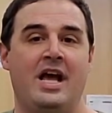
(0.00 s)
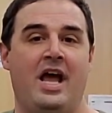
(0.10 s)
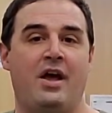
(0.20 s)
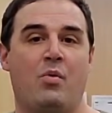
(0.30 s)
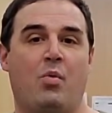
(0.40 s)

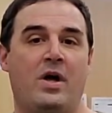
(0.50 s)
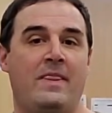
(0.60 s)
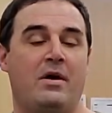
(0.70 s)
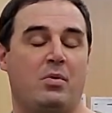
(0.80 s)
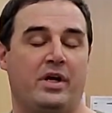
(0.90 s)
and one
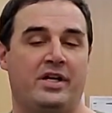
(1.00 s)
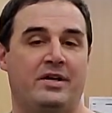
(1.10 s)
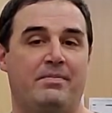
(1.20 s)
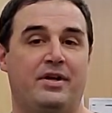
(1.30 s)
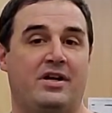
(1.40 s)
that we're going to
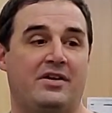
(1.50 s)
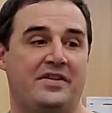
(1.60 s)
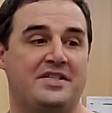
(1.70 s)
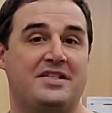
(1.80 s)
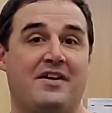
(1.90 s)
put all the
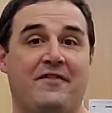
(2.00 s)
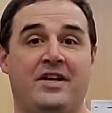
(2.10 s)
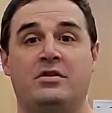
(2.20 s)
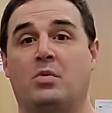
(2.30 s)
stuff in and